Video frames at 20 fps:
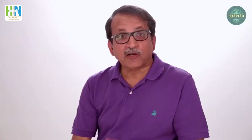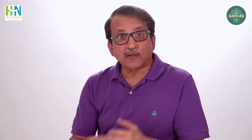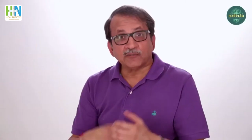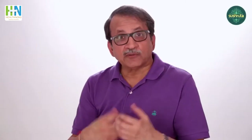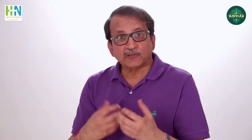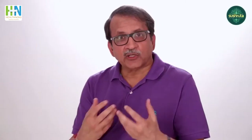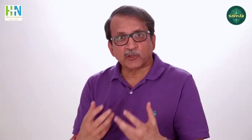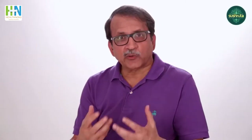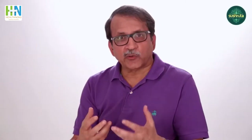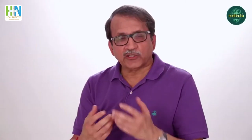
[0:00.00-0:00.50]

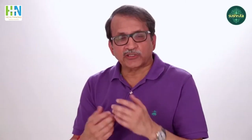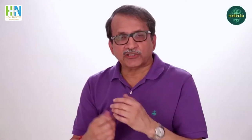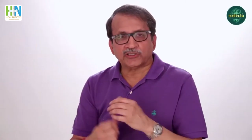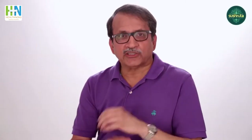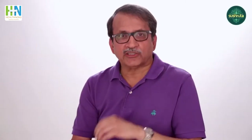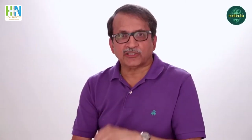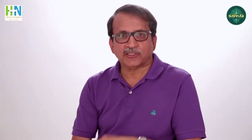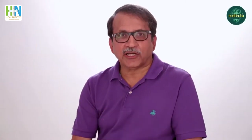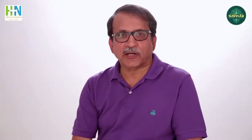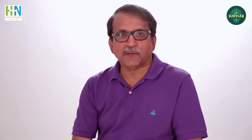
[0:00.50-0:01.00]
comes the
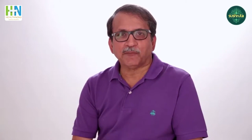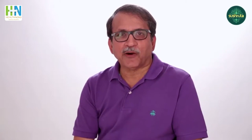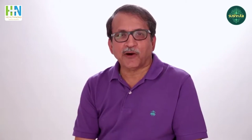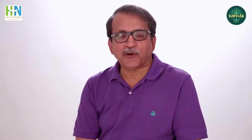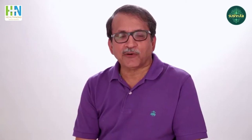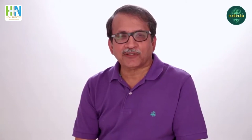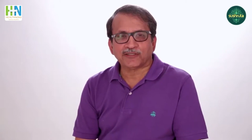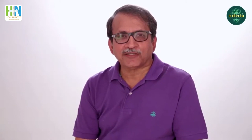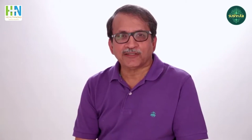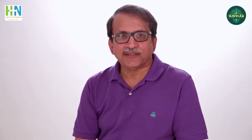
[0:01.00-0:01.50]
question
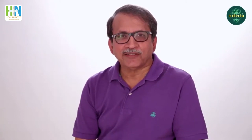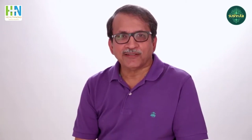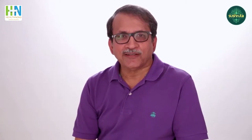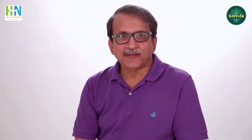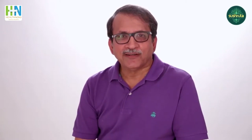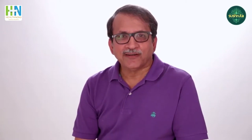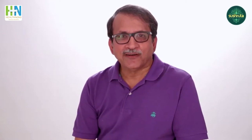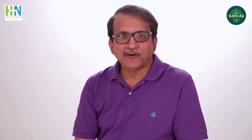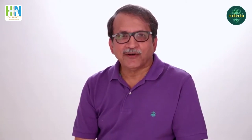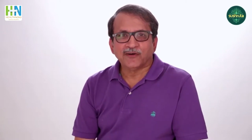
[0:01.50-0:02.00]
about
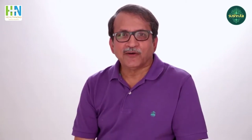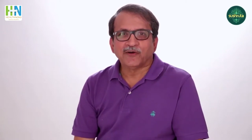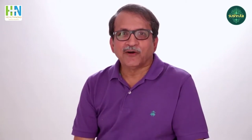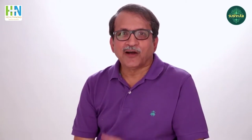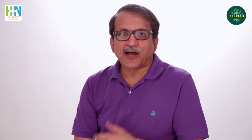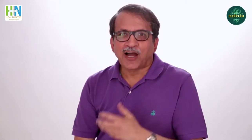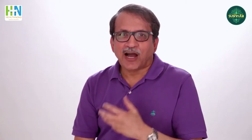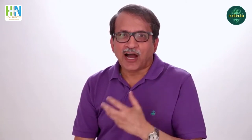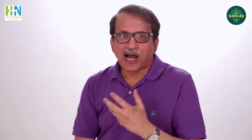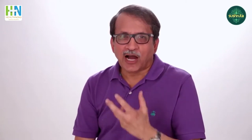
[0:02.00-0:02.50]

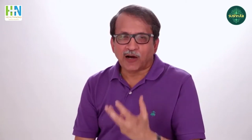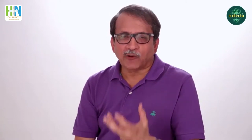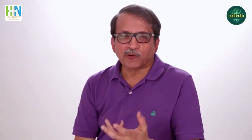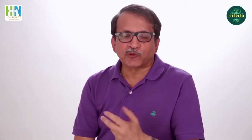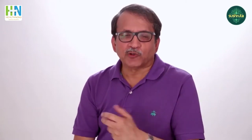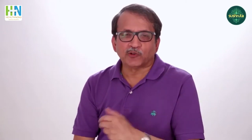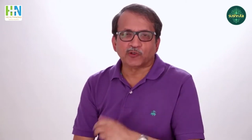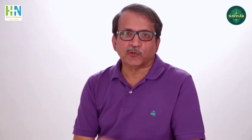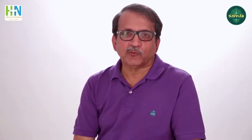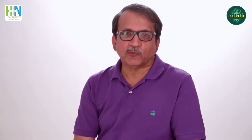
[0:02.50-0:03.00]
how
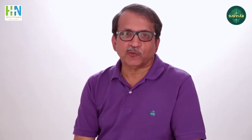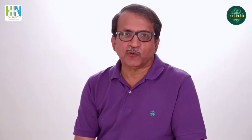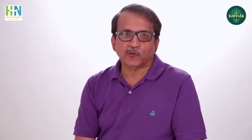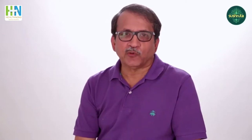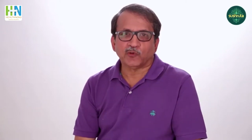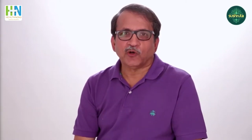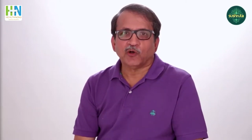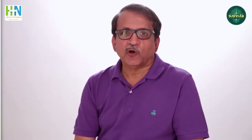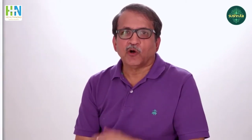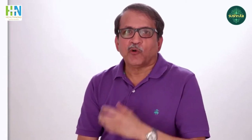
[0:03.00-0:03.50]
to remove,
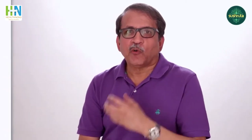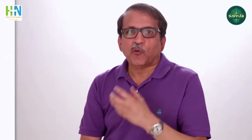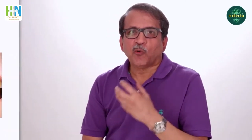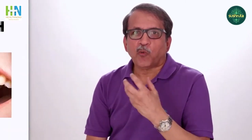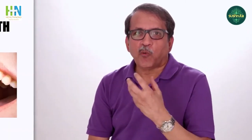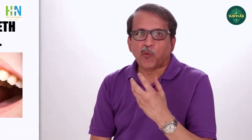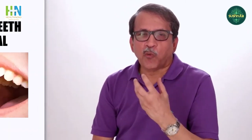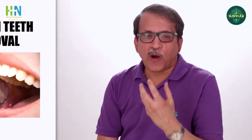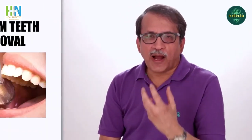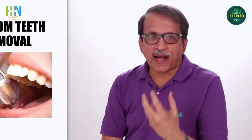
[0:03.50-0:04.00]

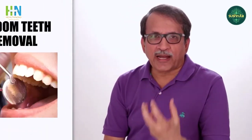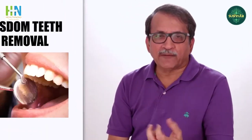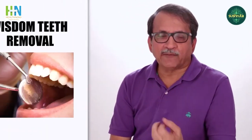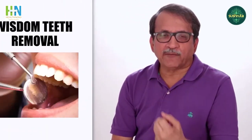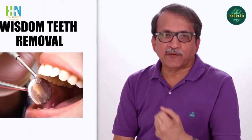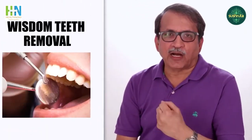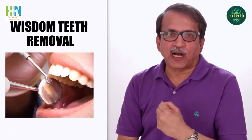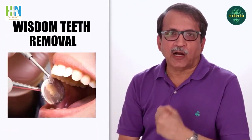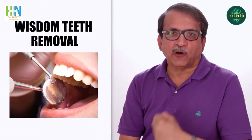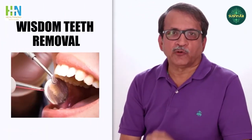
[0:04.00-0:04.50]

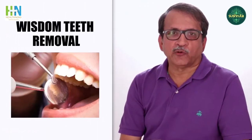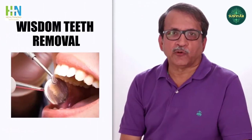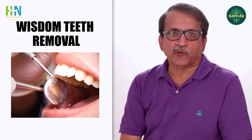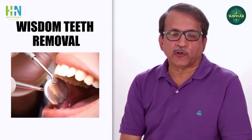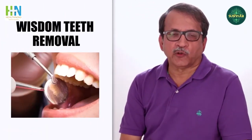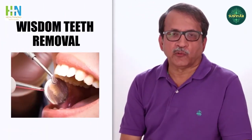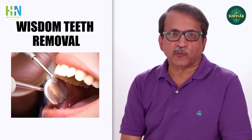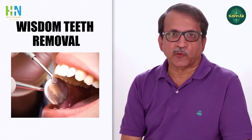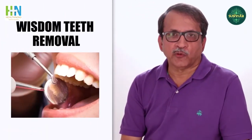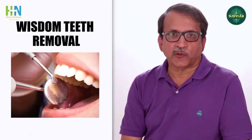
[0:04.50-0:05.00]
how do we
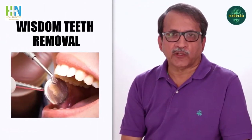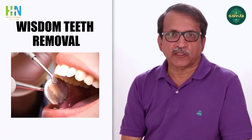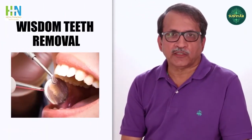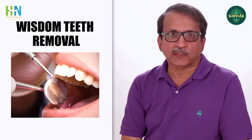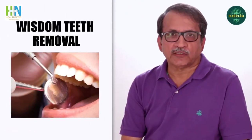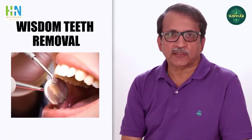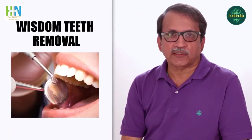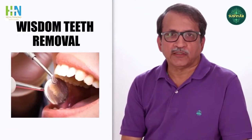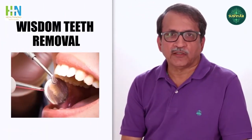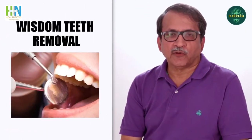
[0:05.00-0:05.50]
remove
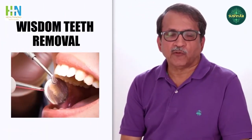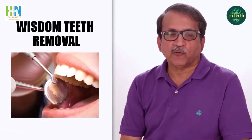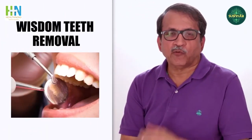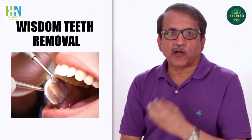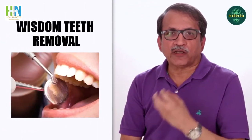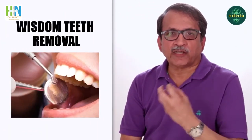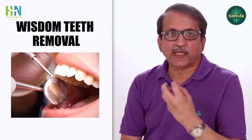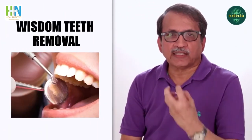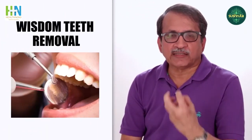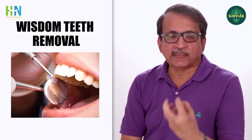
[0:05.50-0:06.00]
it,
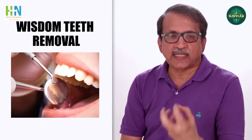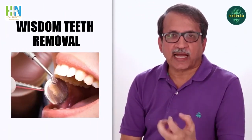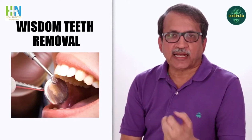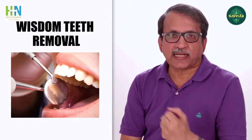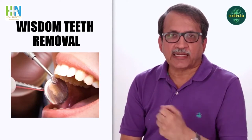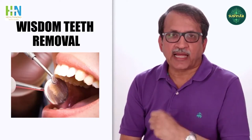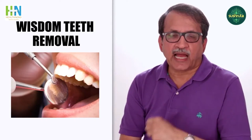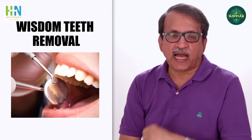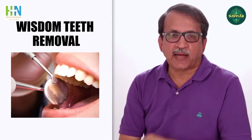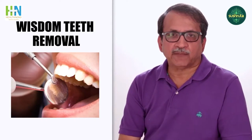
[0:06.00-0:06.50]
what
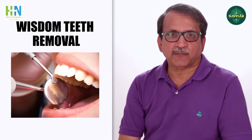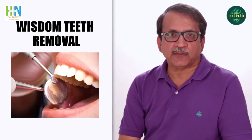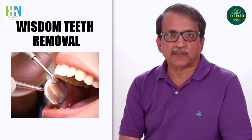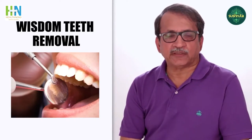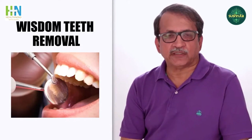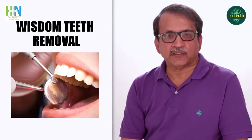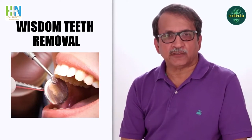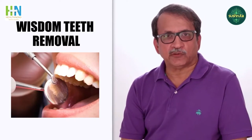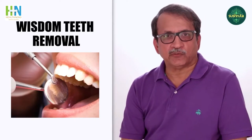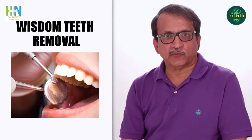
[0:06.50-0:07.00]
exactly
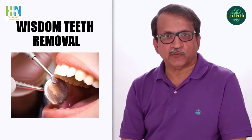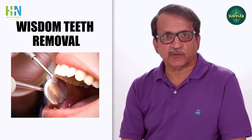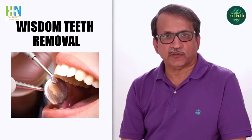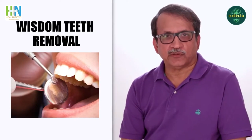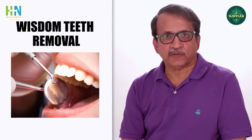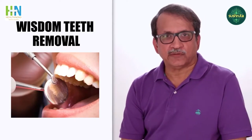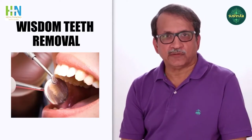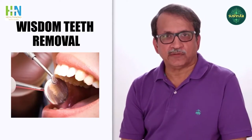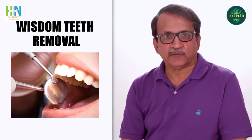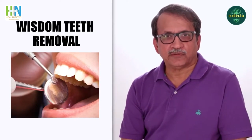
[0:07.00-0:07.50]
happens in removal.
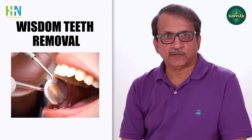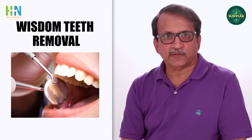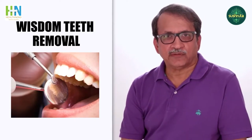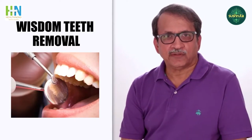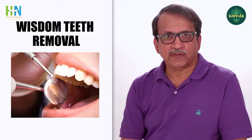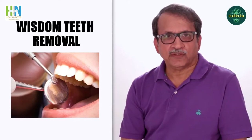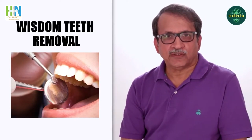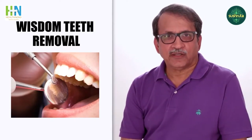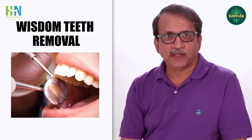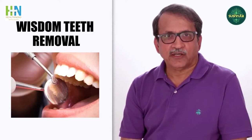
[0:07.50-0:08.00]

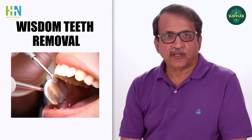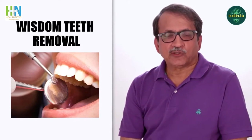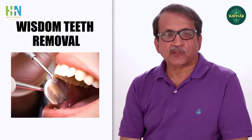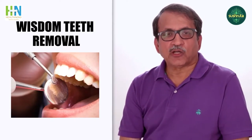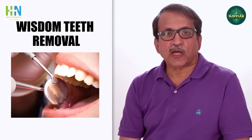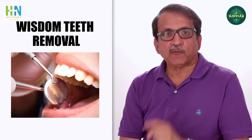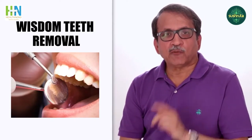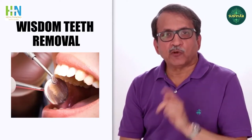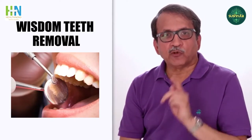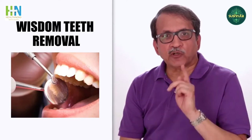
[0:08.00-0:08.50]

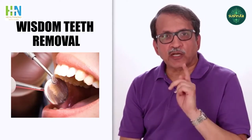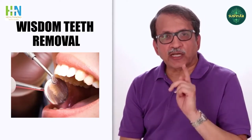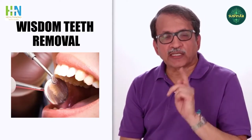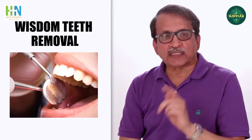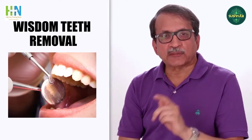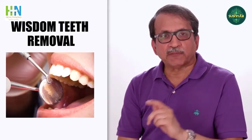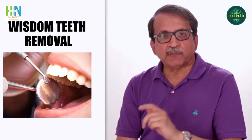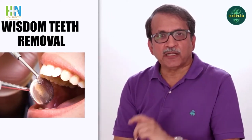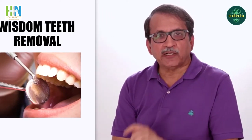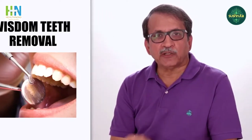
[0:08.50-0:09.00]
So I am going to
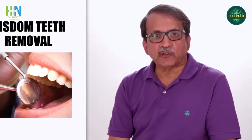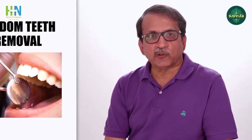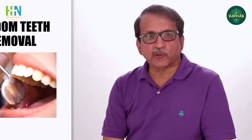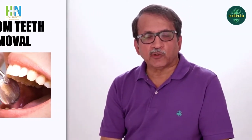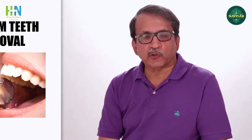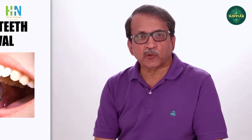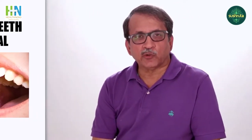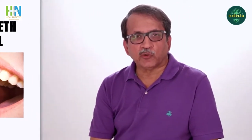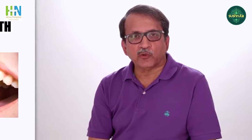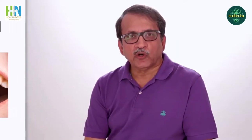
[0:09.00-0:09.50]
explain to
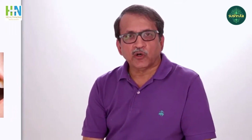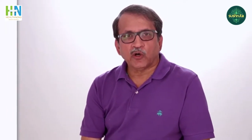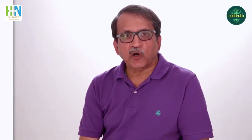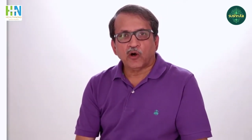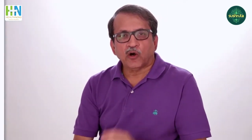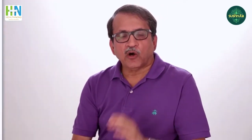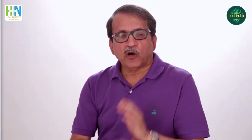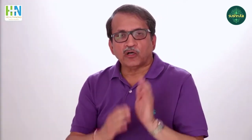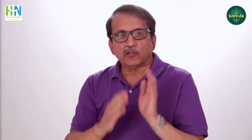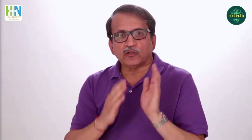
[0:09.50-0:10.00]
you
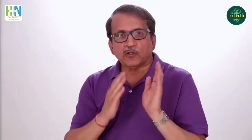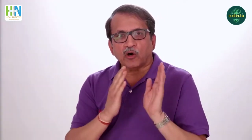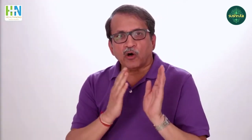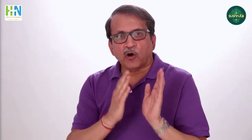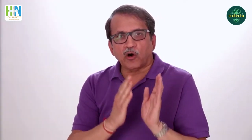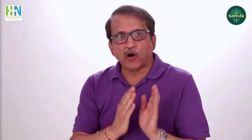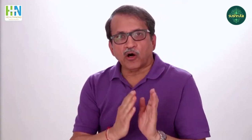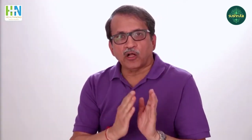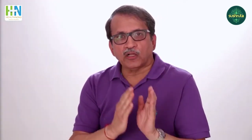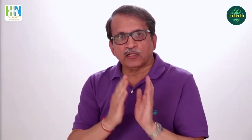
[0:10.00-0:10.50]
on
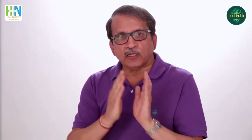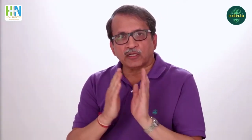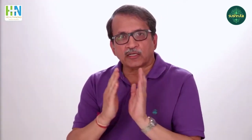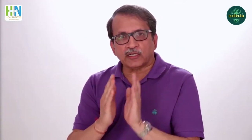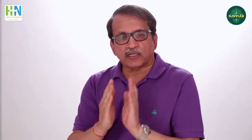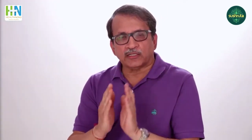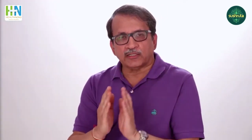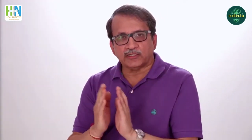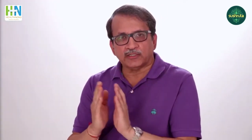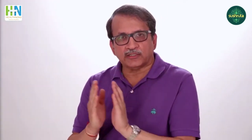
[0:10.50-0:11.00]
all the
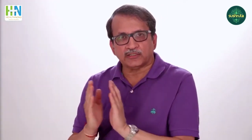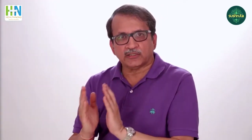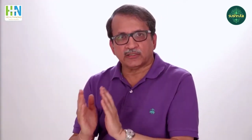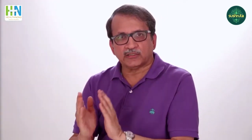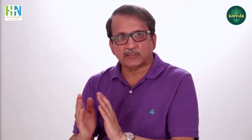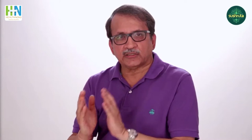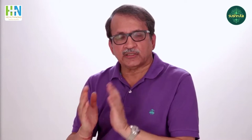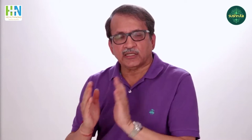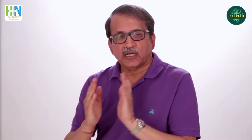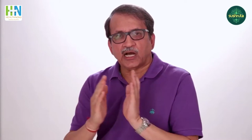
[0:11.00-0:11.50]

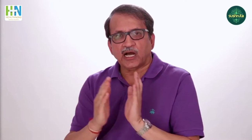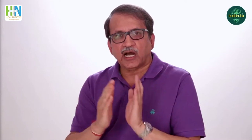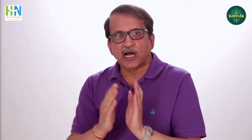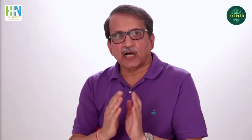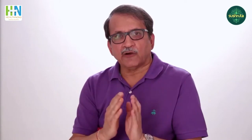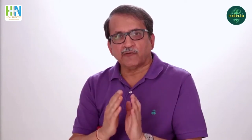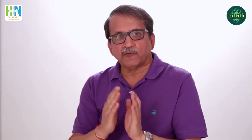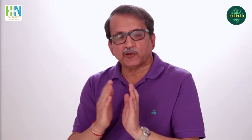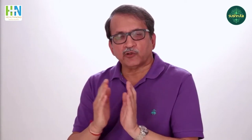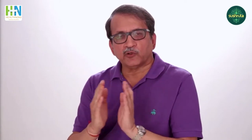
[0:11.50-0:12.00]
conditions
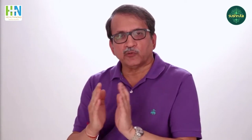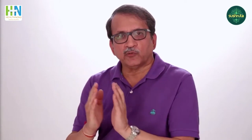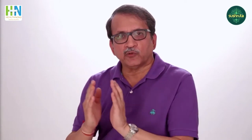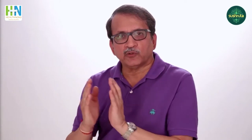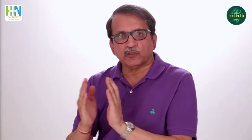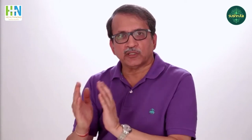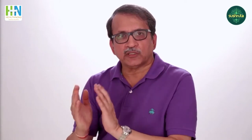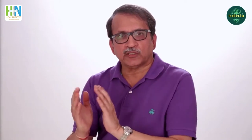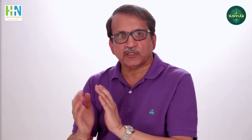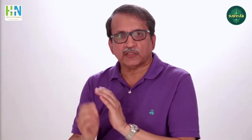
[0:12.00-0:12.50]
how we
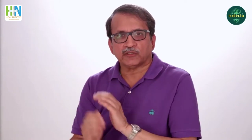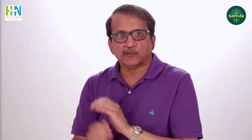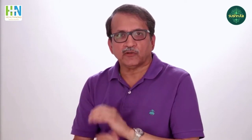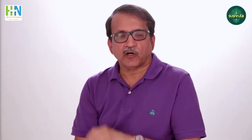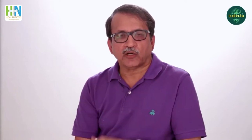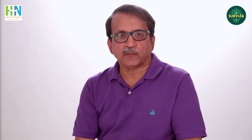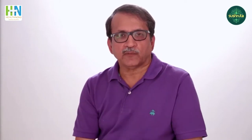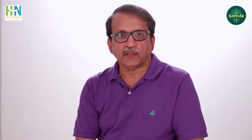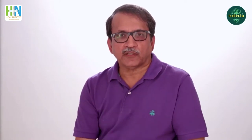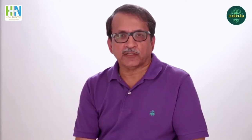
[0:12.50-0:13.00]
remove the teeth
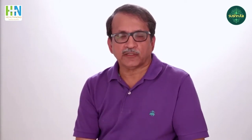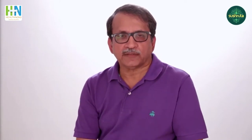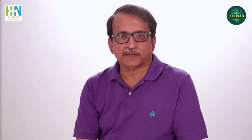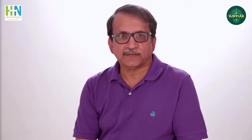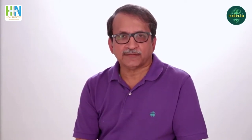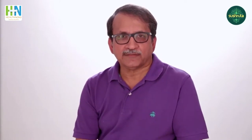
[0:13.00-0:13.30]
normally.